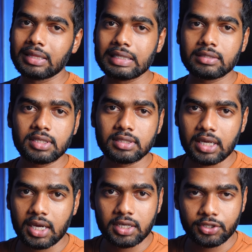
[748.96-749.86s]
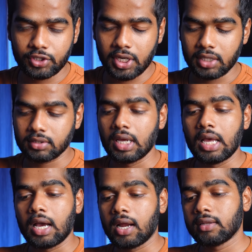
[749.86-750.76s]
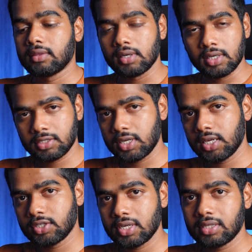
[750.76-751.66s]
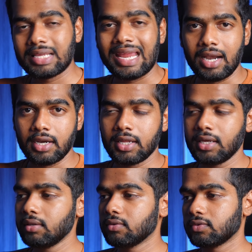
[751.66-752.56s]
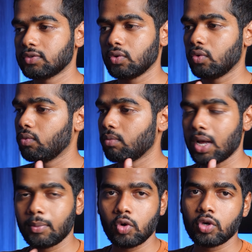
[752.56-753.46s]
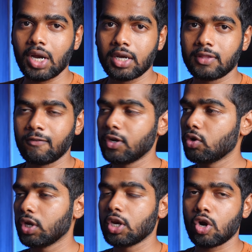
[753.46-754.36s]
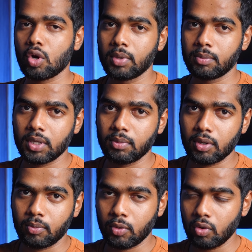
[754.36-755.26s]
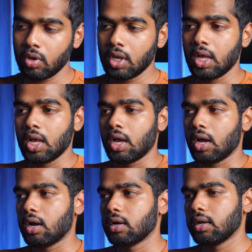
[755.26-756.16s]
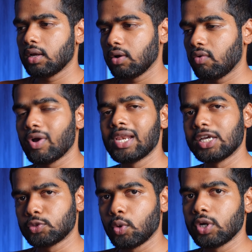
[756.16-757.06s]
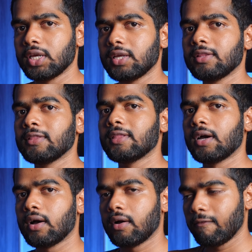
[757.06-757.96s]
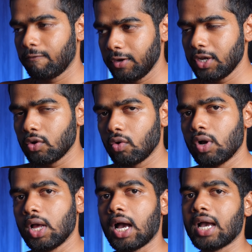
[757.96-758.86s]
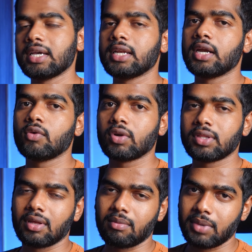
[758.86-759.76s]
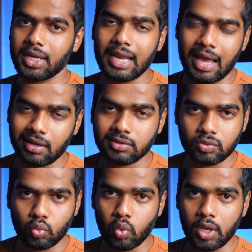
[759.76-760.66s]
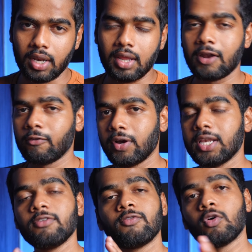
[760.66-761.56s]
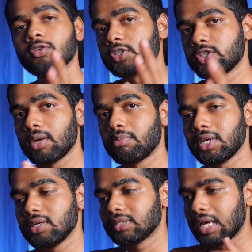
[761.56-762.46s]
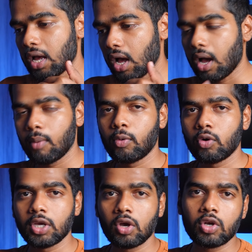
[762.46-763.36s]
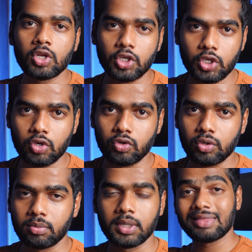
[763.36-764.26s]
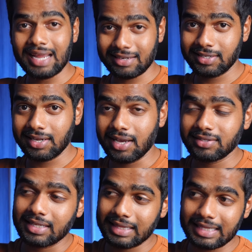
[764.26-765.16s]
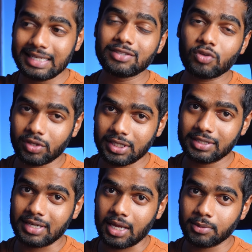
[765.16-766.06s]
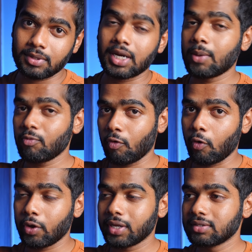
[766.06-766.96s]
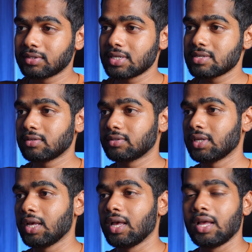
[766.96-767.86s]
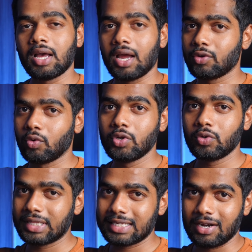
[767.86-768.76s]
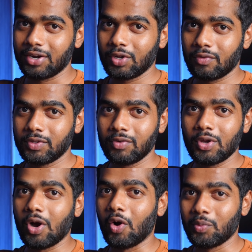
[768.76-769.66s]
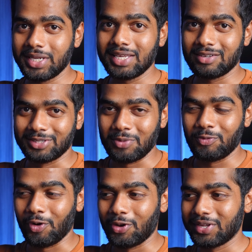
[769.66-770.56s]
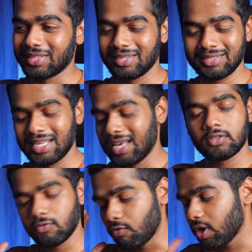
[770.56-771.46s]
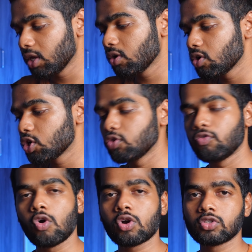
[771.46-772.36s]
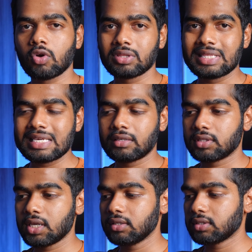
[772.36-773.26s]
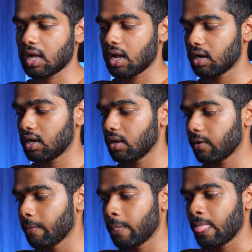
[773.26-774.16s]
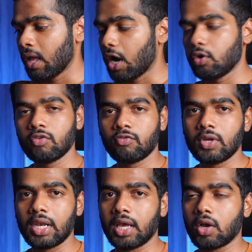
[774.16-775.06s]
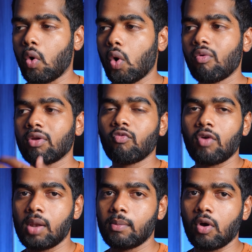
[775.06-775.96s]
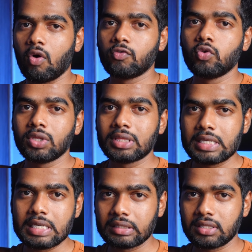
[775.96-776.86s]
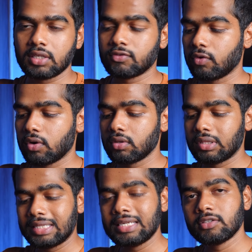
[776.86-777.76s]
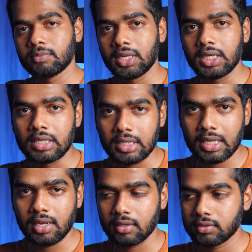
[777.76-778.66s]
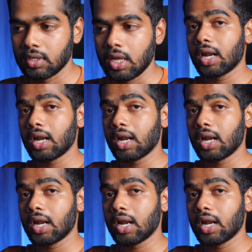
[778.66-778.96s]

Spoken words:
This is the second stage. And third stage is editing. So I'm going to edit the video in Adobe Premiere Pro. And while exporting the video, I create one thumbnail as well. And finally, fourth step is uploading on YouTube. That's it, guys. These are the steps that I'm following since I told you in the starting of the video how many years I'm following this. It's very good to focus on these things, and I don't feel like overwhelmed of doing these things for these many years.